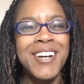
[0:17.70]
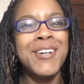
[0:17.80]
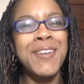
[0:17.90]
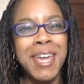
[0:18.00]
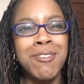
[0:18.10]

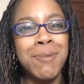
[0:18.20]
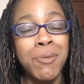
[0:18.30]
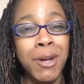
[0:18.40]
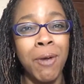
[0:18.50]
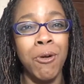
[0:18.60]
who came to me
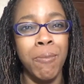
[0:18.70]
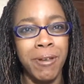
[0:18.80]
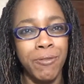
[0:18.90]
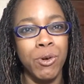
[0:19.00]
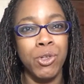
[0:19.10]
when I wrote my
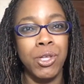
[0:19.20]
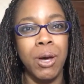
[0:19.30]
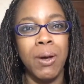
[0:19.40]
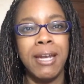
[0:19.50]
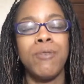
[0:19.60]
first
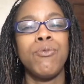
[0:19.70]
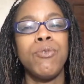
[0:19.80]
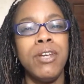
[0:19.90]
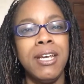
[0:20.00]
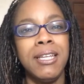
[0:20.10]
show, and it
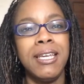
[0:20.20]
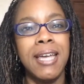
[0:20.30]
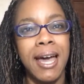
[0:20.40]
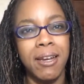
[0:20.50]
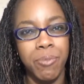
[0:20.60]
really
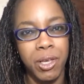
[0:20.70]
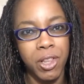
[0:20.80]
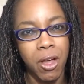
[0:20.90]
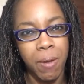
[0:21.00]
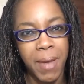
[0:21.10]
guided me
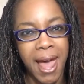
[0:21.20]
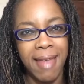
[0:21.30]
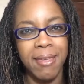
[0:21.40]
along a path